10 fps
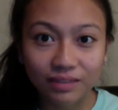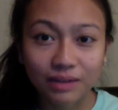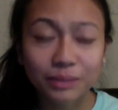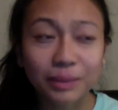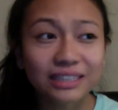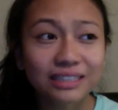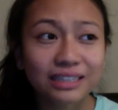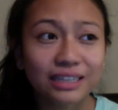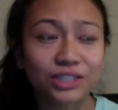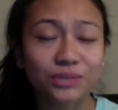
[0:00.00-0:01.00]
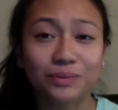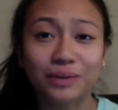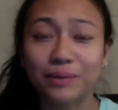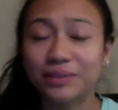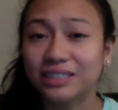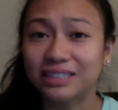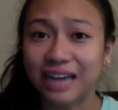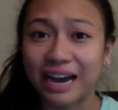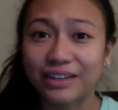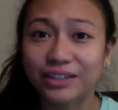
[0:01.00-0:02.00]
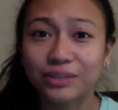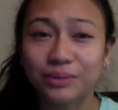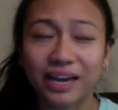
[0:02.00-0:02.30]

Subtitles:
surprisingly I wasn't tired.